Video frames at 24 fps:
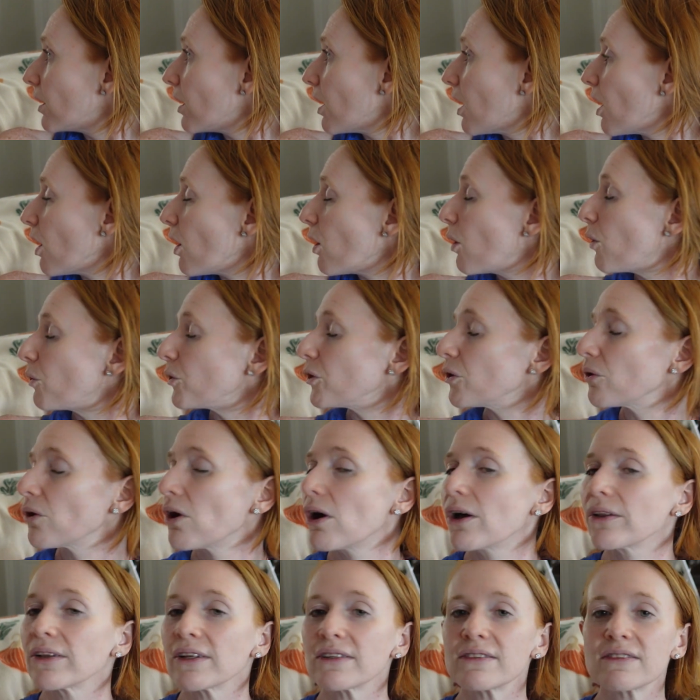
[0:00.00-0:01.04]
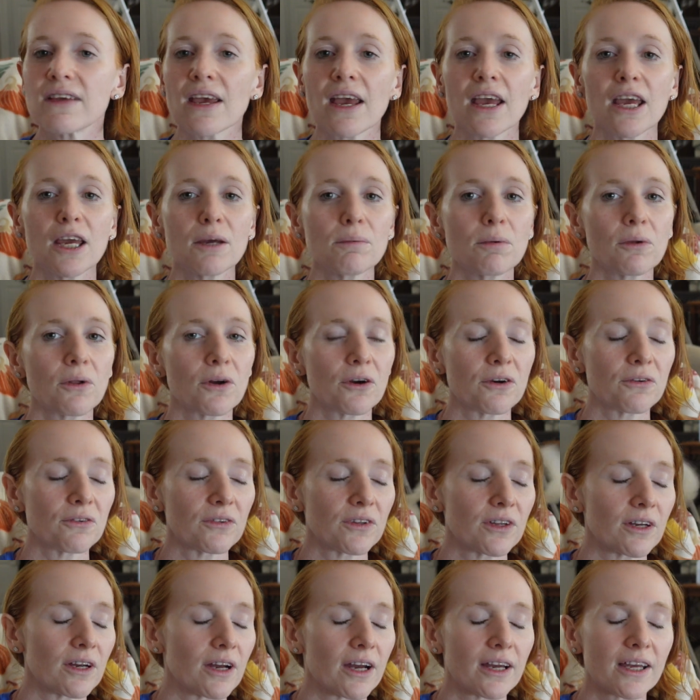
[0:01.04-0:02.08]
Oh, you're on the table over
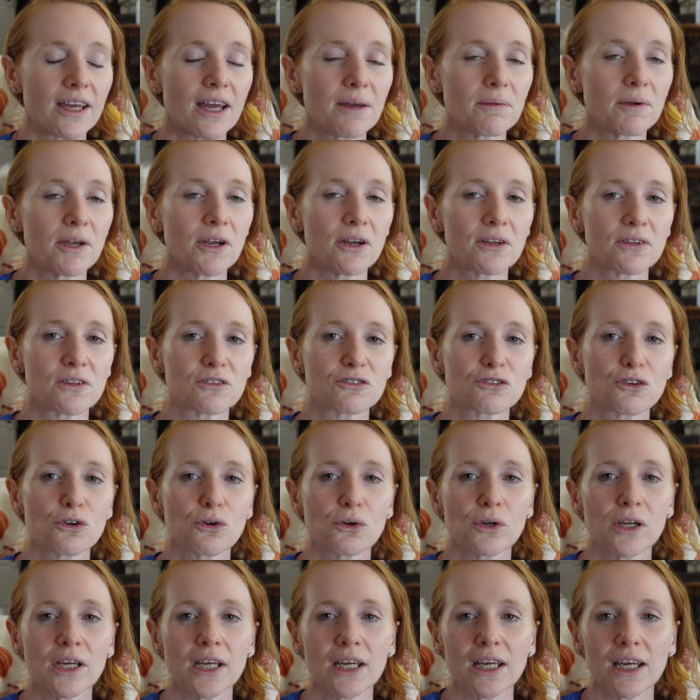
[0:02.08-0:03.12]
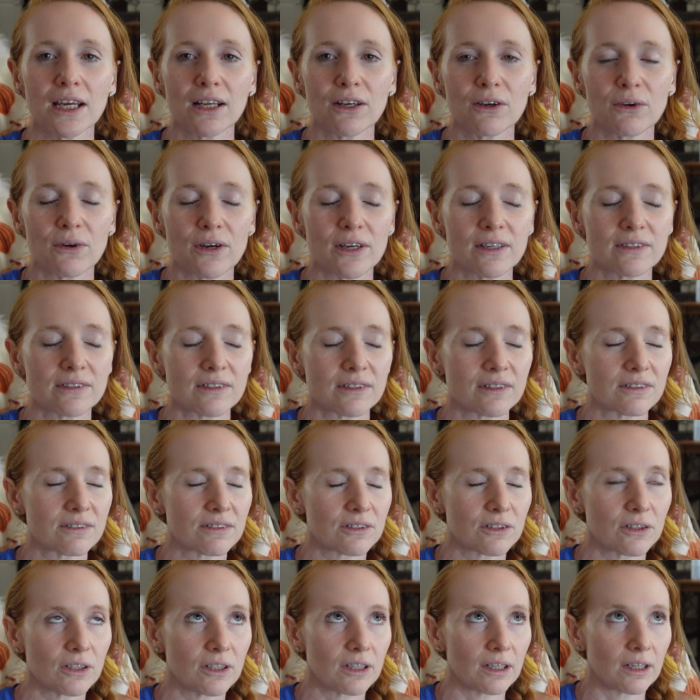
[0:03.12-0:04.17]
there. I kept hearing this creaking noise and
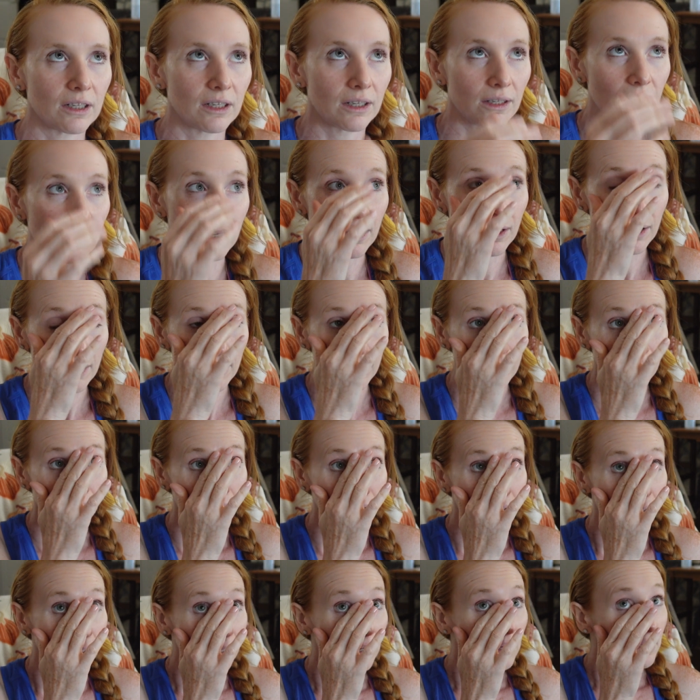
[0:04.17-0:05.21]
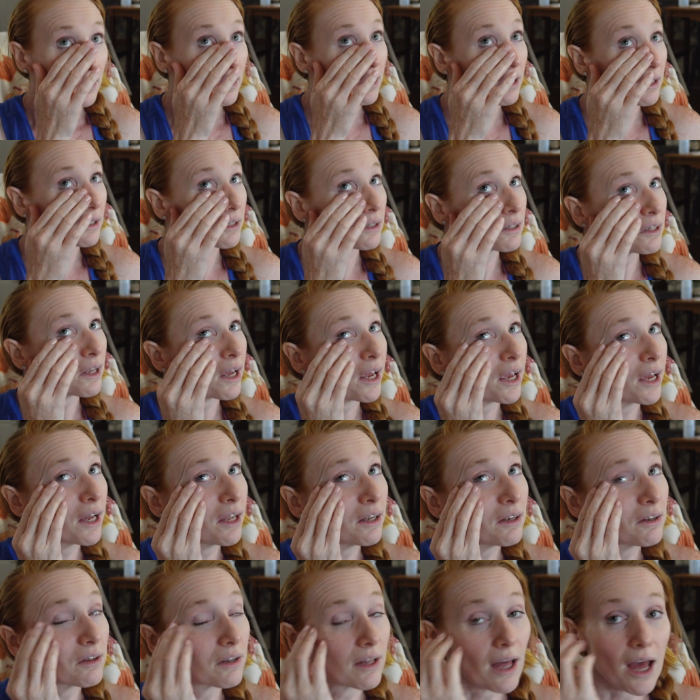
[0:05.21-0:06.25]
just couldn't
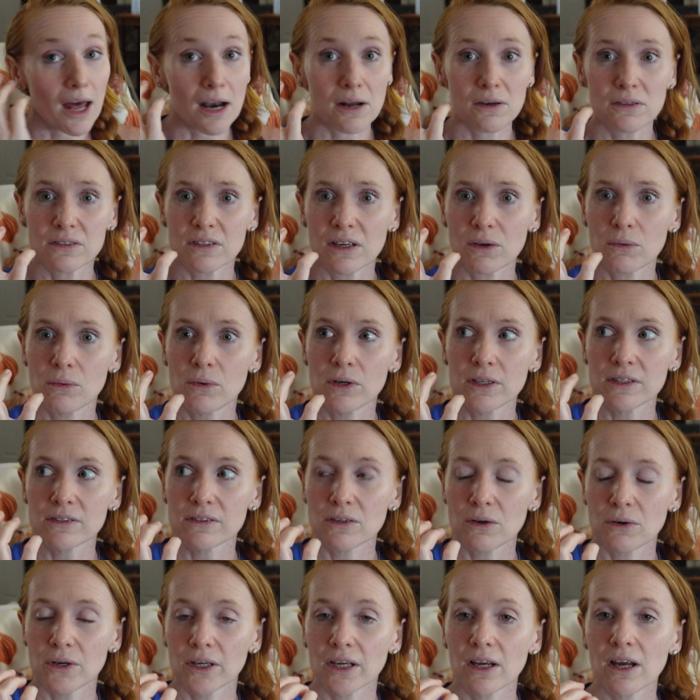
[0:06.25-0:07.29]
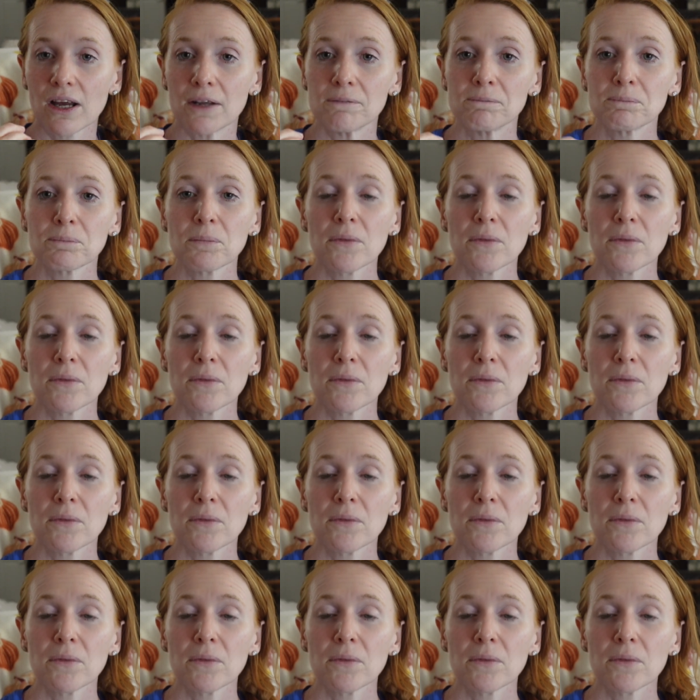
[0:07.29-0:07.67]
handle that. I was like, what is going on?